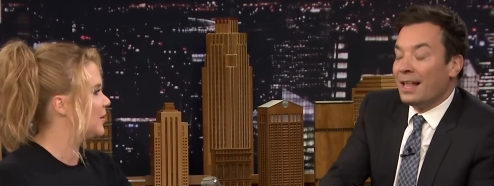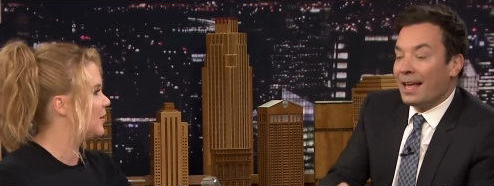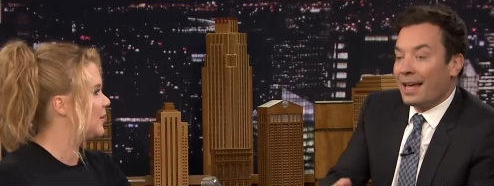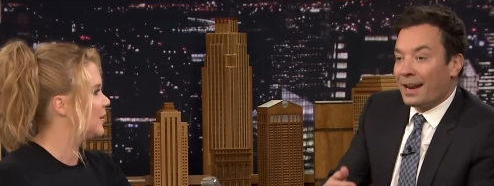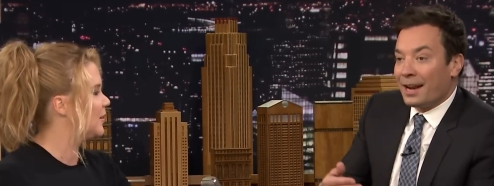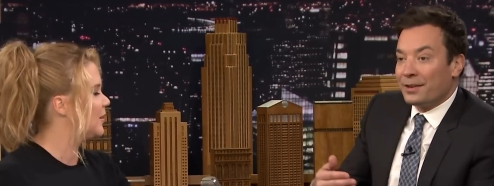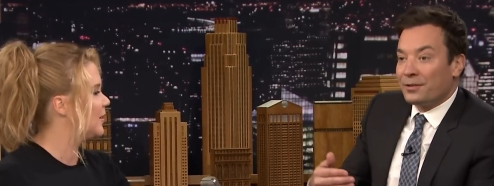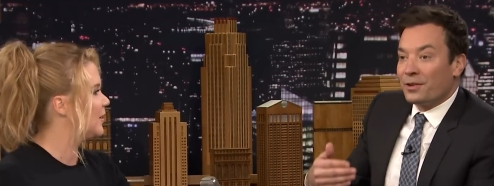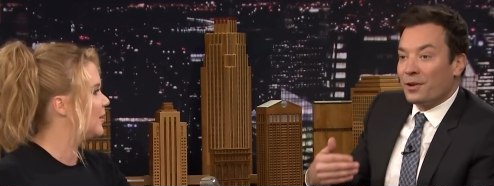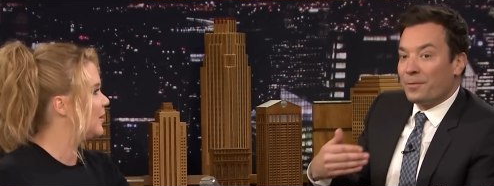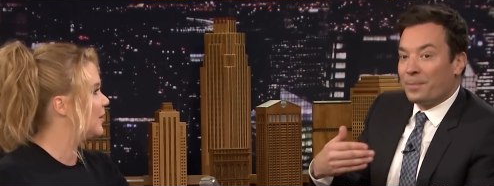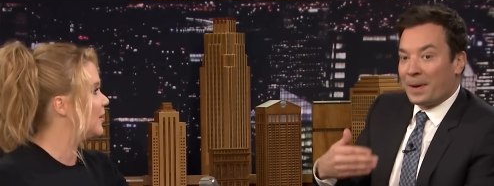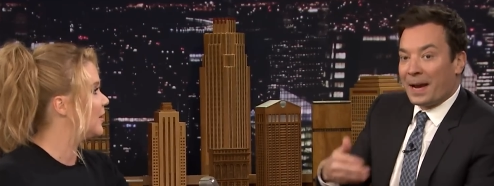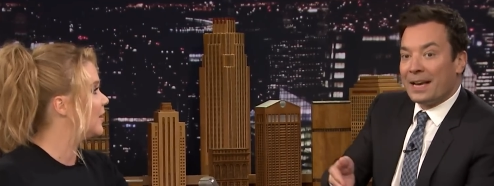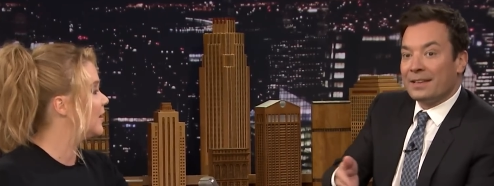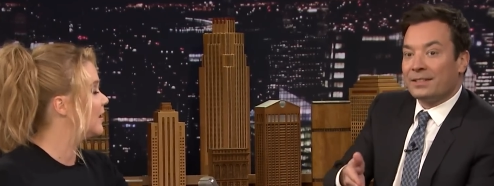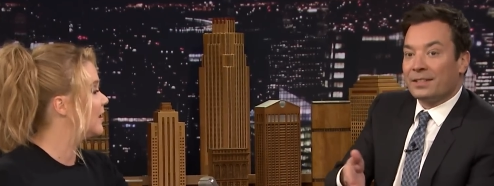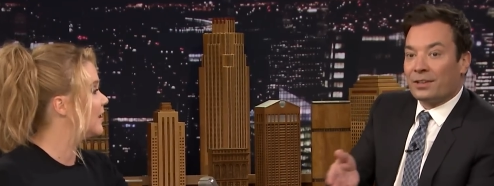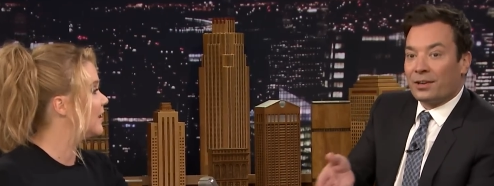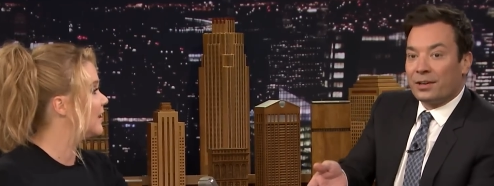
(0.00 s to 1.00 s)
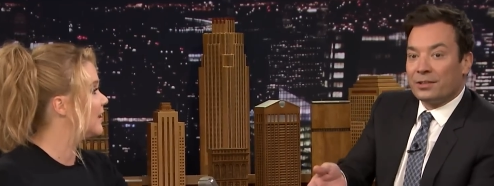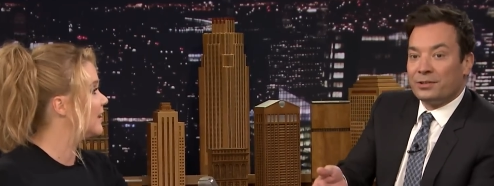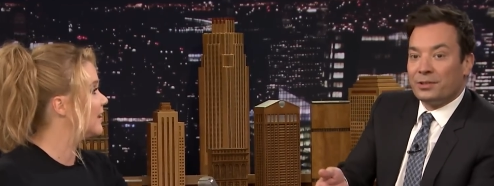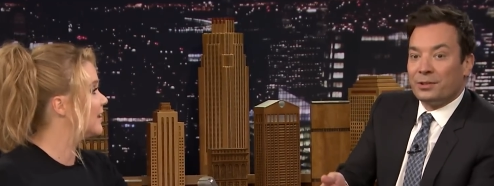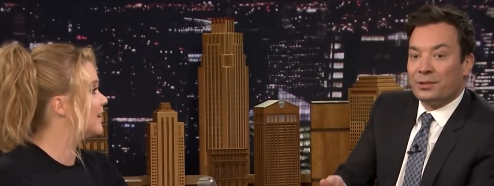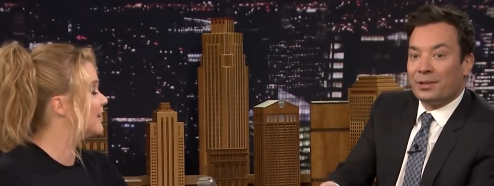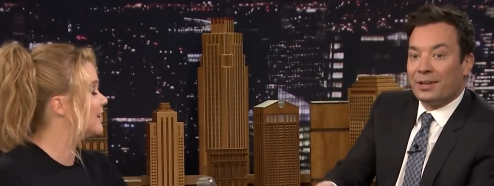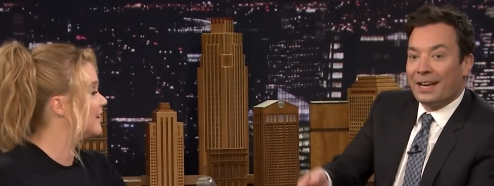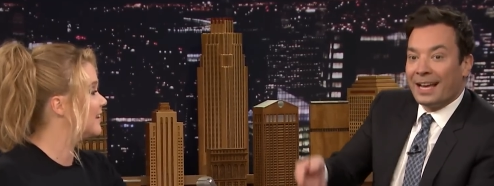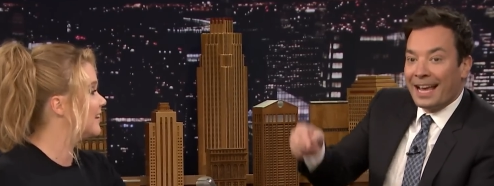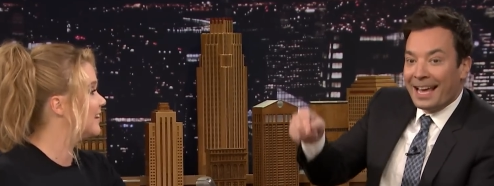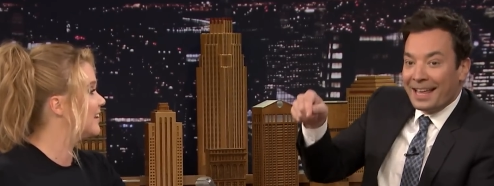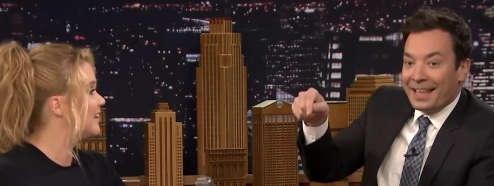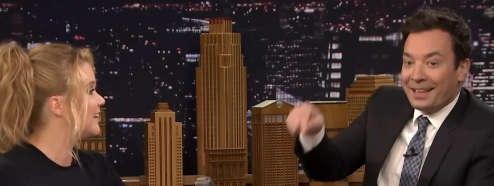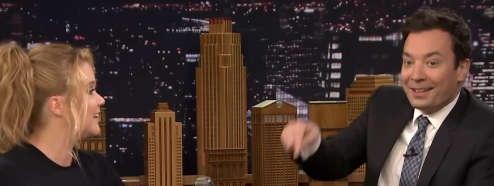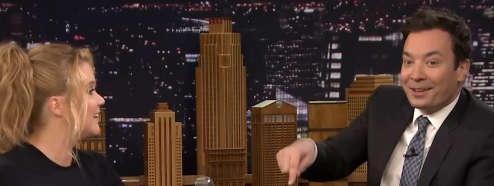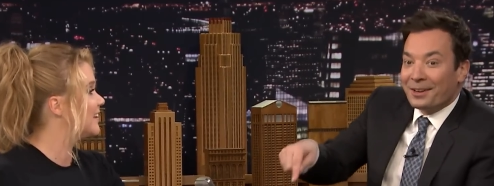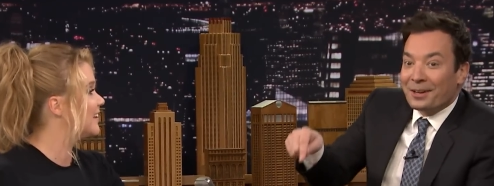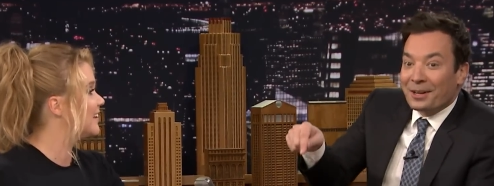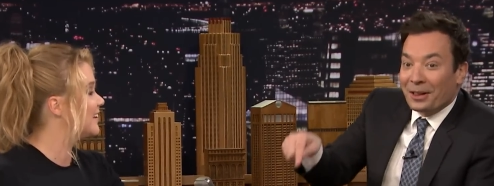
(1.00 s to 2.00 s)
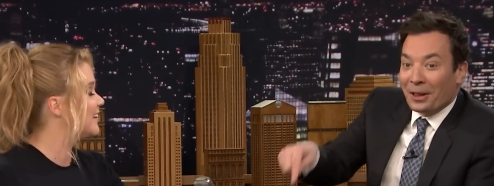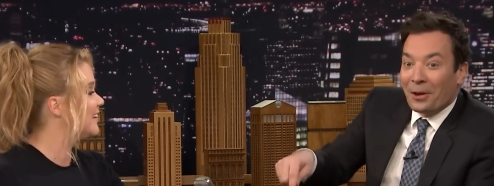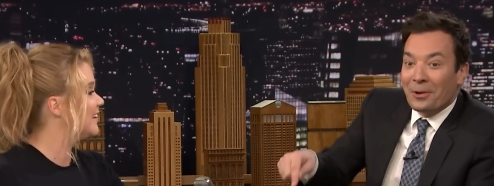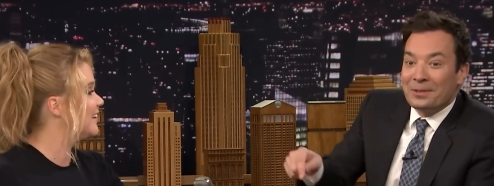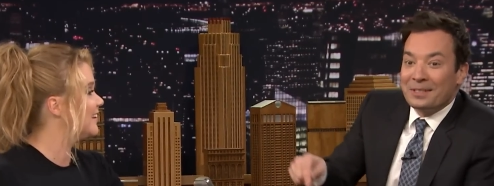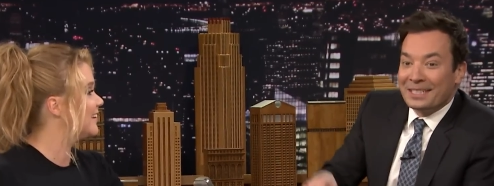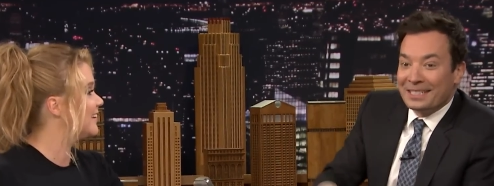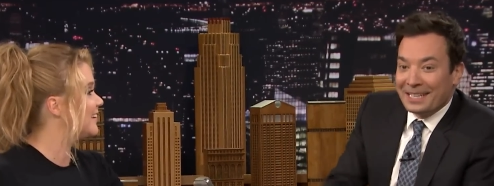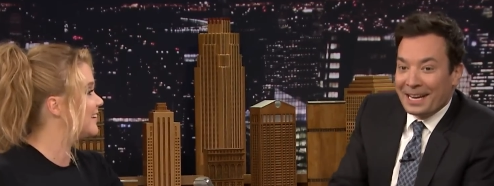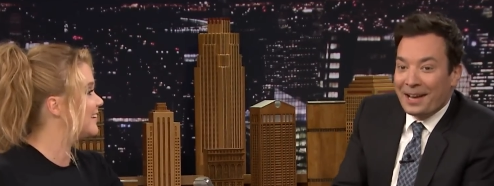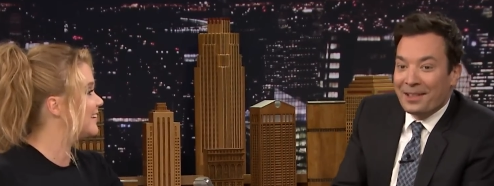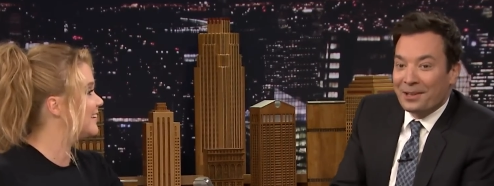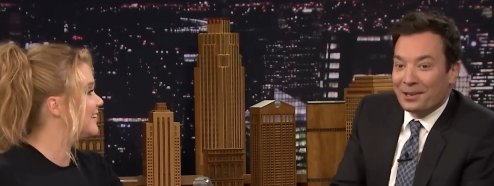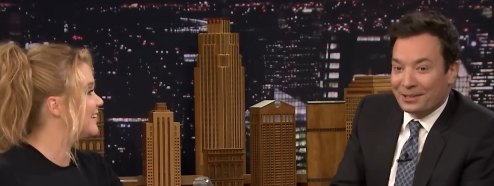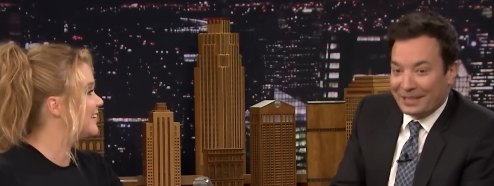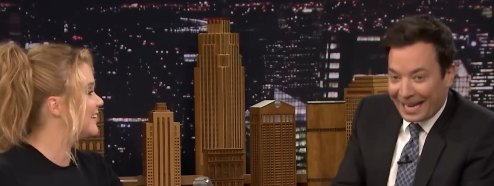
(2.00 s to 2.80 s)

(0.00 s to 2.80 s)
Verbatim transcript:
Speaker 1: and I drove past the Carl's Jr. and they're closing down. They're